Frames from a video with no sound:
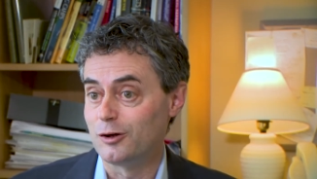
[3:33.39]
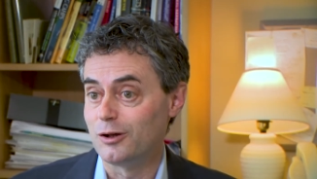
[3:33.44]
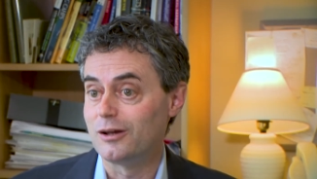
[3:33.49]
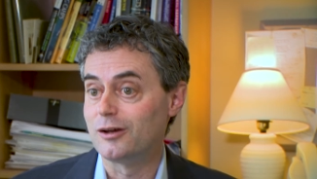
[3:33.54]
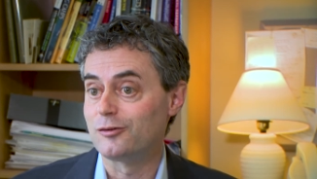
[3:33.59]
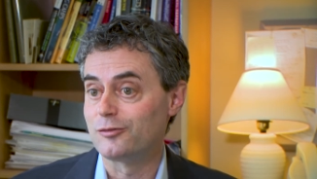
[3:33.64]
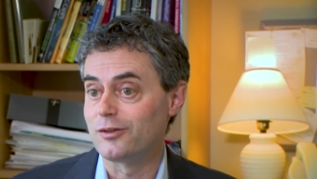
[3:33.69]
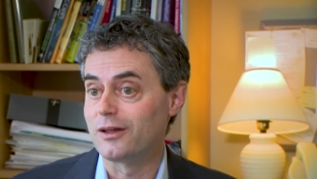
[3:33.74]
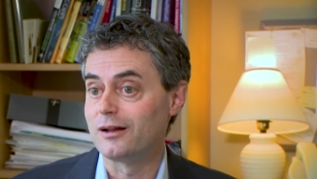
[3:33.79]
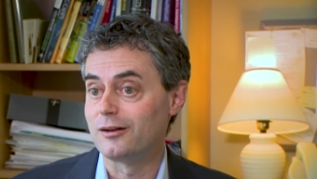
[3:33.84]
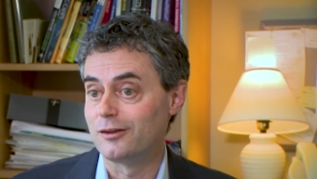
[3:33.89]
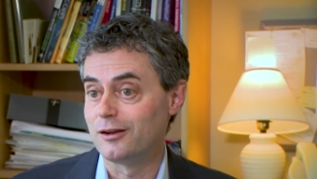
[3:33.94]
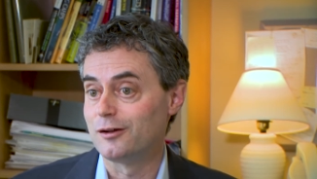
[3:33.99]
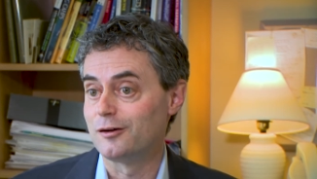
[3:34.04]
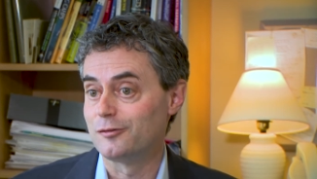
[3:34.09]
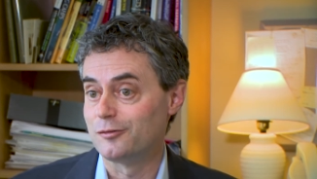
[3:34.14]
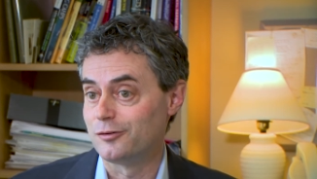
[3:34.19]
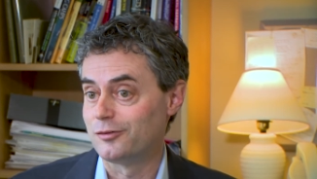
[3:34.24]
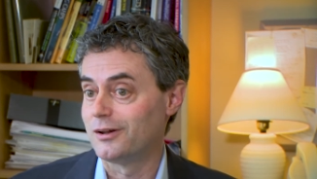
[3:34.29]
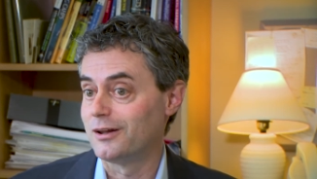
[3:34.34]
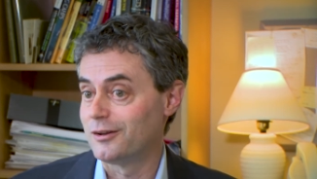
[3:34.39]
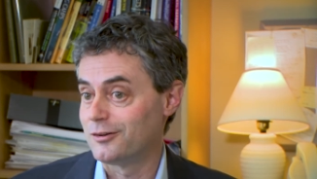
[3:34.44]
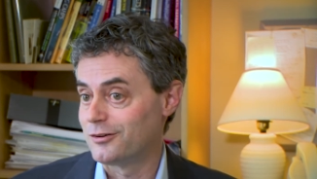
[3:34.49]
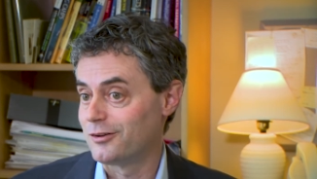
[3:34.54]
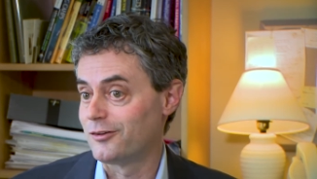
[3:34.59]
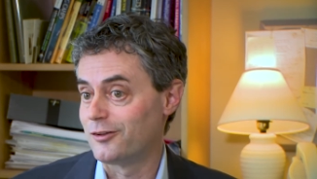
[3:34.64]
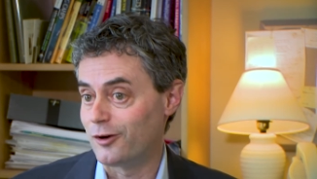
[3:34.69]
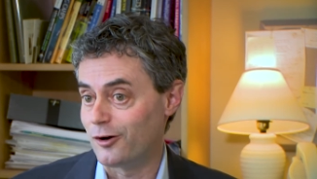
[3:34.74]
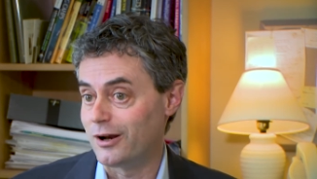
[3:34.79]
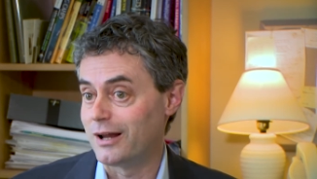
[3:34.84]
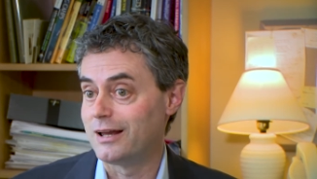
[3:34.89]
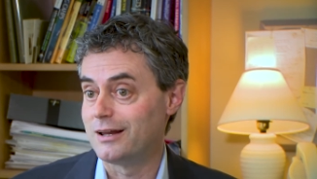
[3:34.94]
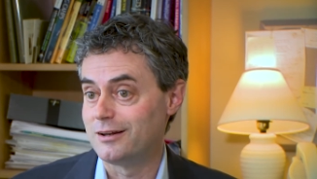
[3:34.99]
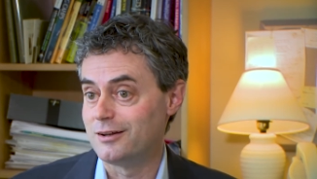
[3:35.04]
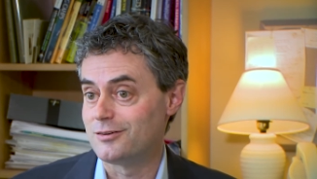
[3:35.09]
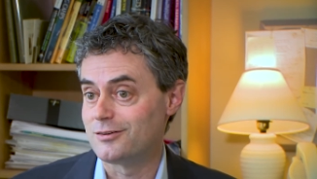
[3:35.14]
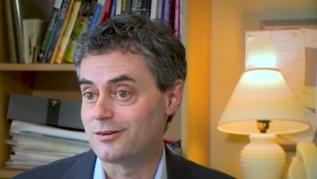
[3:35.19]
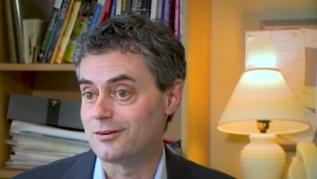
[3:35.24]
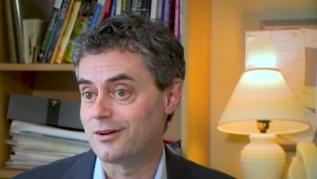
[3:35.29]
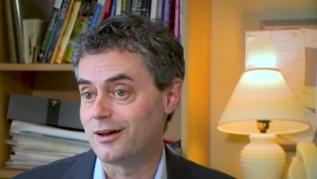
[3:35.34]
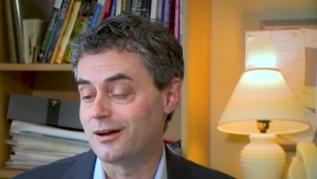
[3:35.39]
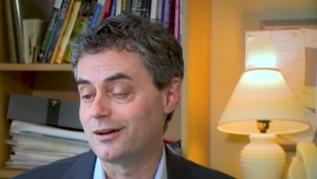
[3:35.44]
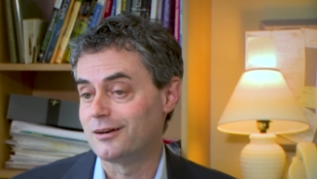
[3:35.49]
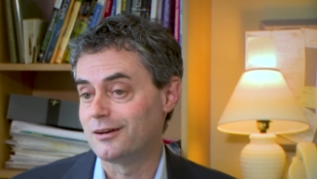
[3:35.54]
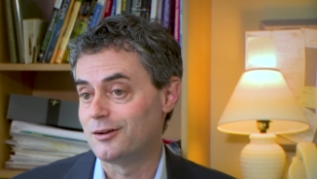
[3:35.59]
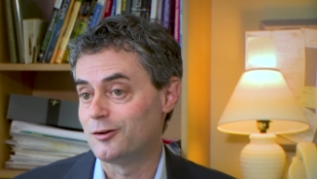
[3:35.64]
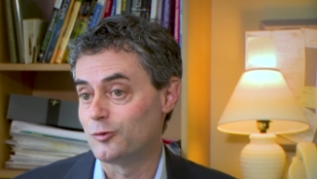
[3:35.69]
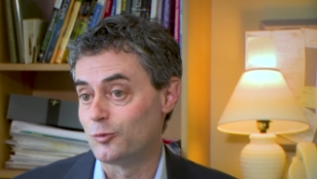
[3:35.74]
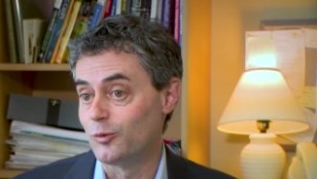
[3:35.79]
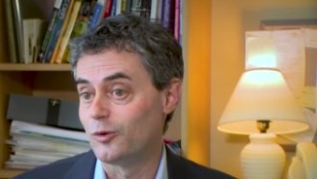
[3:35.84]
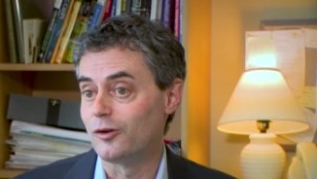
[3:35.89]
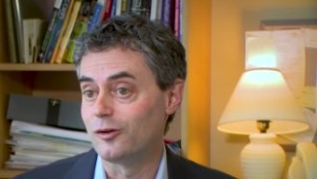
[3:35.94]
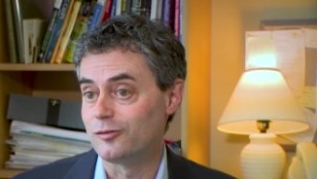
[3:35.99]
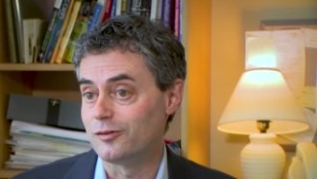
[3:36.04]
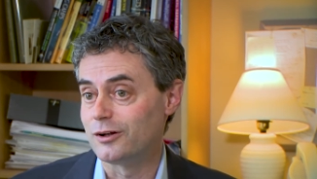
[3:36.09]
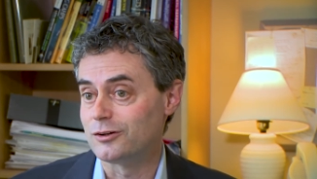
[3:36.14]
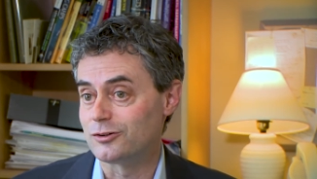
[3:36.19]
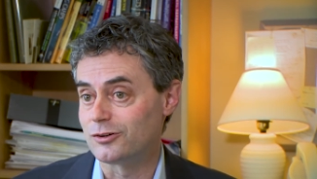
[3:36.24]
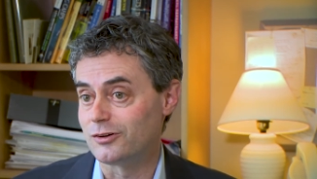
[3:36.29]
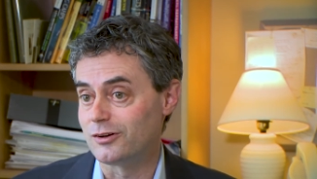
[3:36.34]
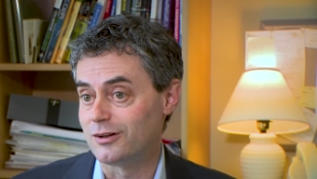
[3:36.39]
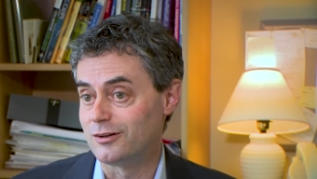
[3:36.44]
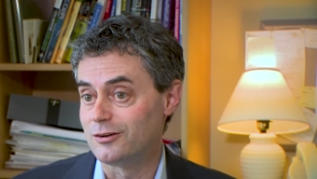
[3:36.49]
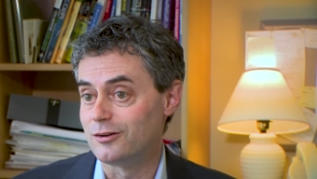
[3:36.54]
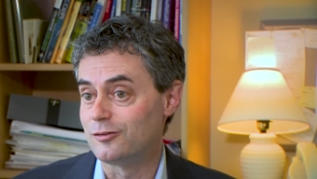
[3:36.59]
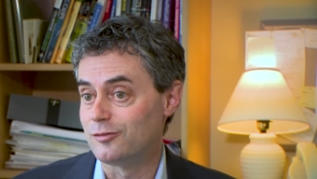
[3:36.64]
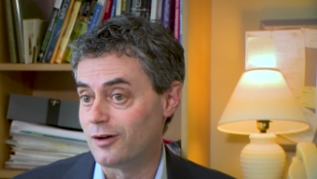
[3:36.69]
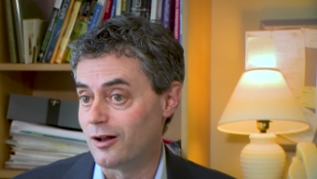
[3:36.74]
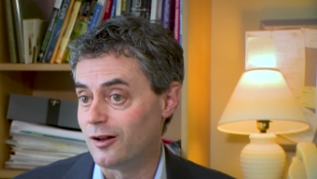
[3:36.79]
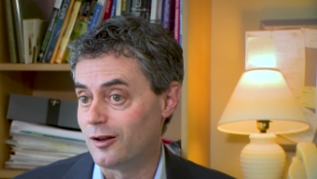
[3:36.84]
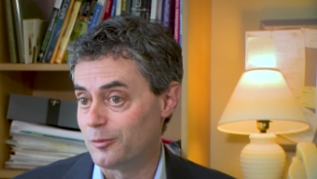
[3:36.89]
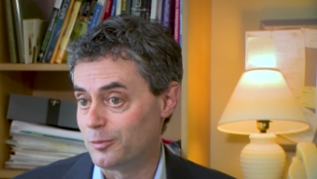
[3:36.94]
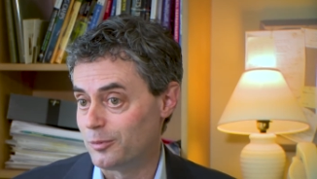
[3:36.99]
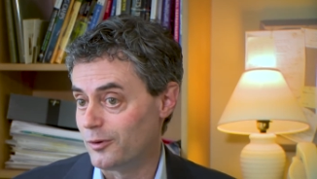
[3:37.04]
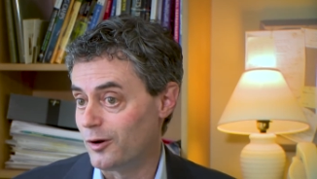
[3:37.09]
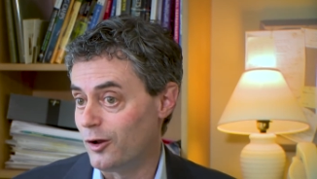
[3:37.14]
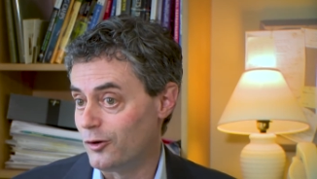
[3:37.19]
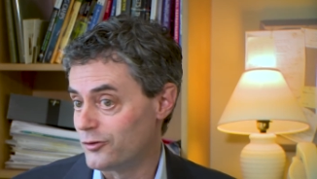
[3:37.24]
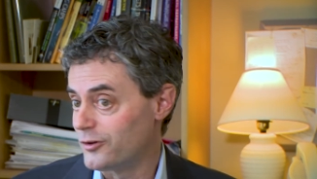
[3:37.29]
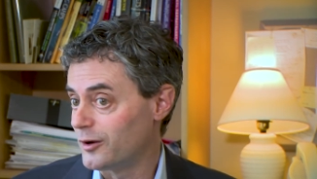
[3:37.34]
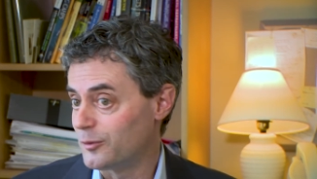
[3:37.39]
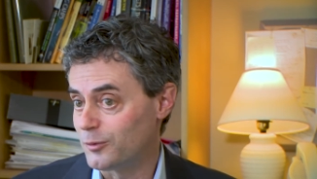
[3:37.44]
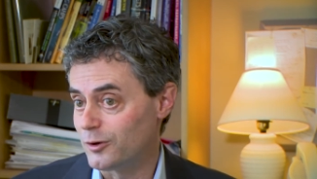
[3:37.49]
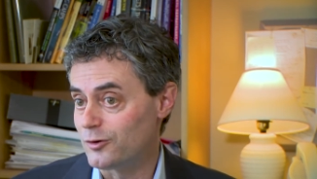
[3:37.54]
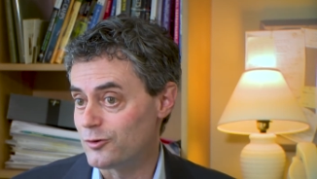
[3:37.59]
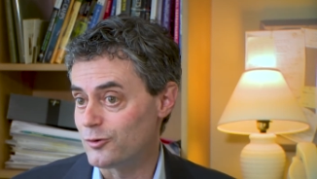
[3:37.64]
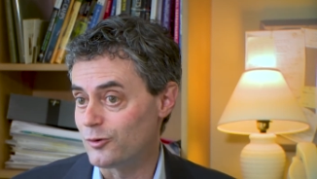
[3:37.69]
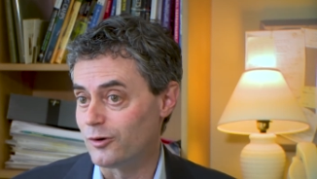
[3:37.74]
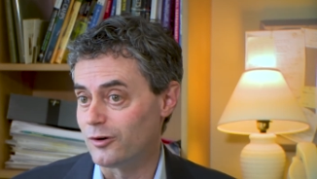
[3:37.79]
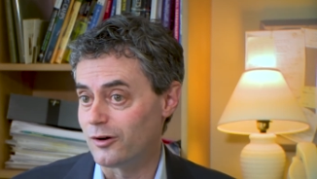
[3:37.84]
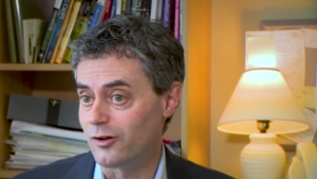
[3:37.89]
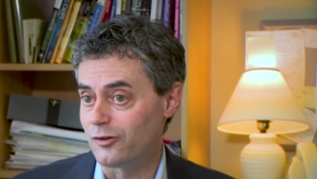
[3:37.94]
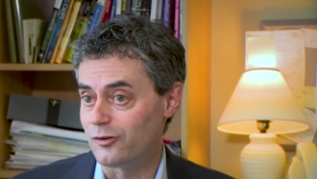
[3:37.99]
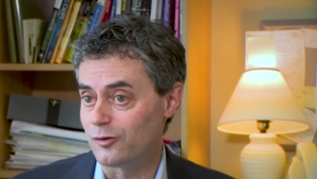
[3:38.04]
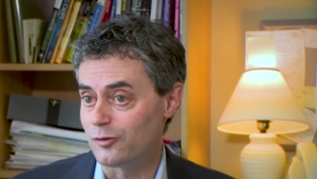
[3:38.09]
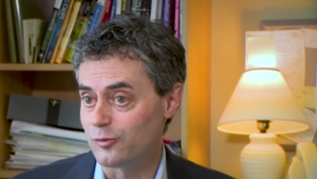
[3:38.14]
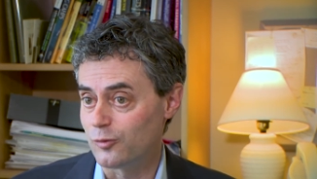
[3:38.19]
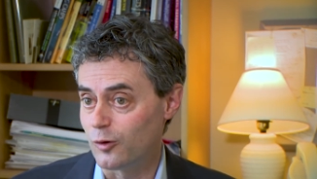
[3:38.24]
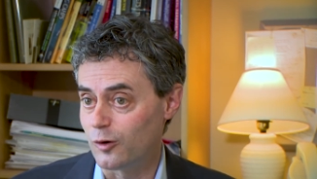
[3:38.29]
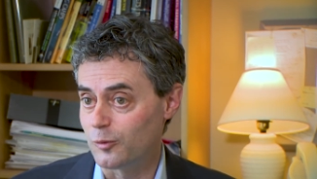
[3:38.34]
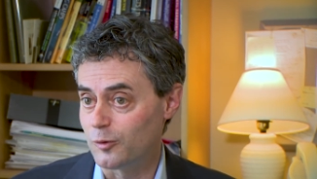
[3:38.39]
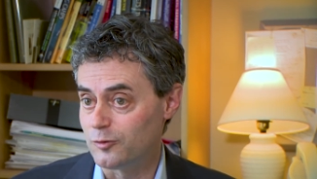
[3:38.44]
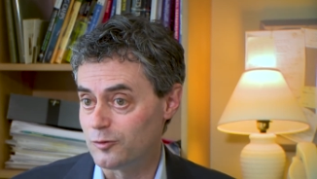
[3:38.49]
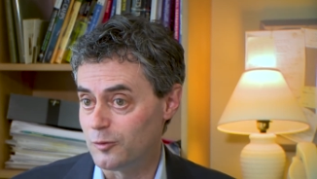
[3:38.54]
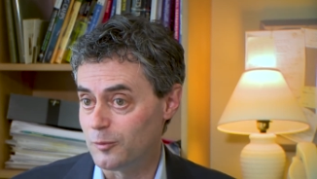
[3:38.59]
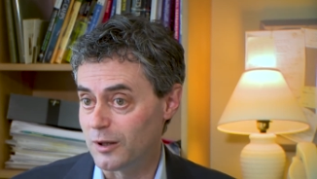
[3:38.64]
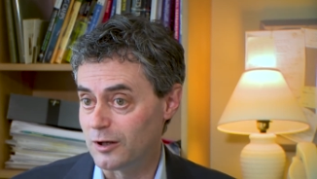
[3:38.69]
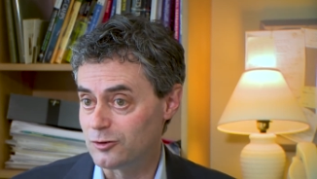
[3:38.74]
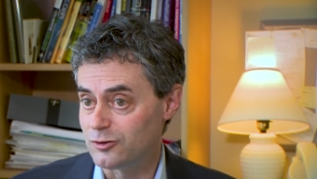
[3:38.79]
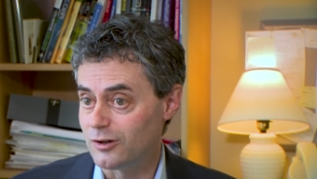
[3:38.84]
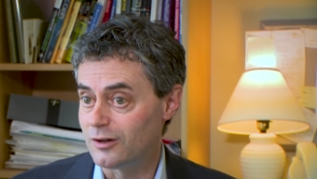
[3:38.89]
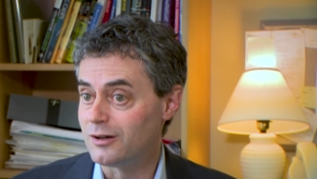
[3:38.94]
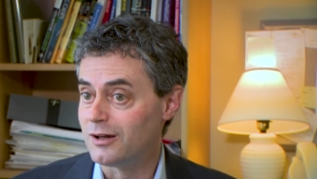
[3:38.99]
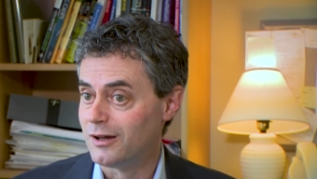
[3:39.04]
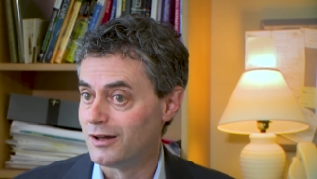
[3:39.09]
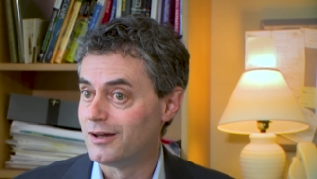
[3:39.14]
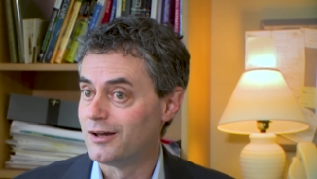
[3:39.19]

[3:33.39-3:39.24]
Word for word: if they live into their eighties and nineties, will eventually develop Alzheimer's or another form of dementia.